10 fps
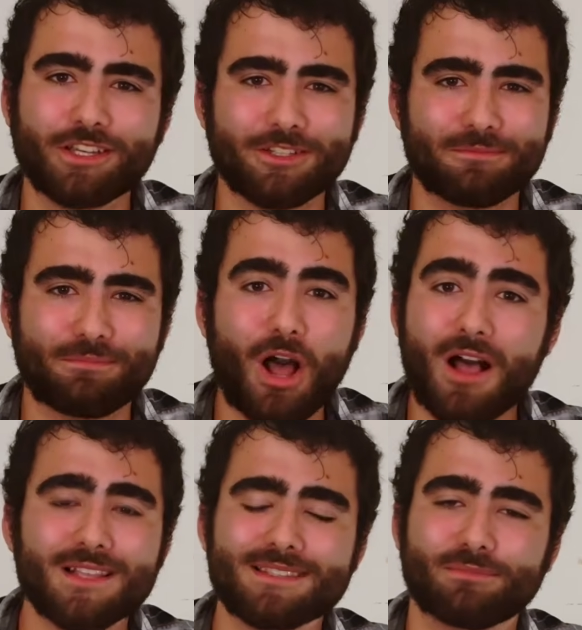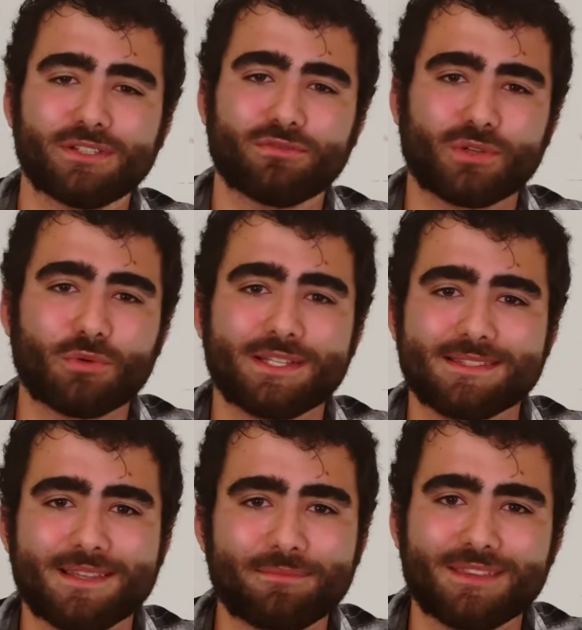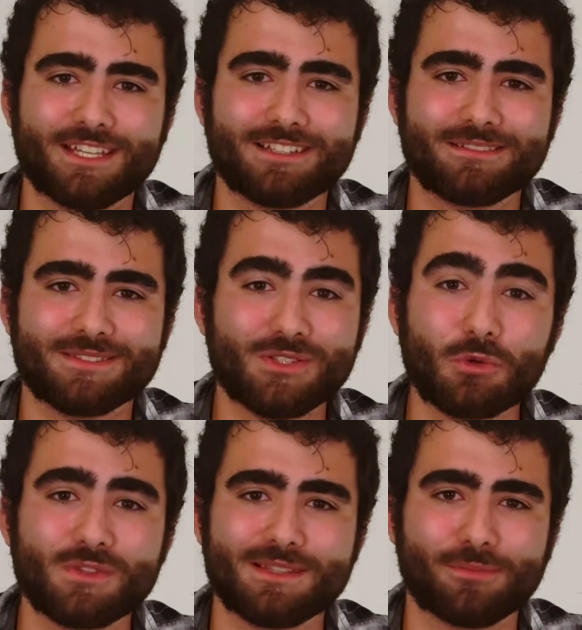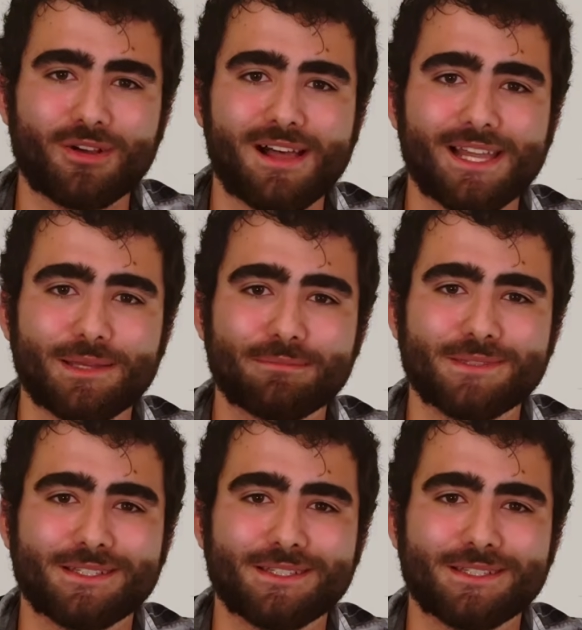could possibly ruin something so sublime?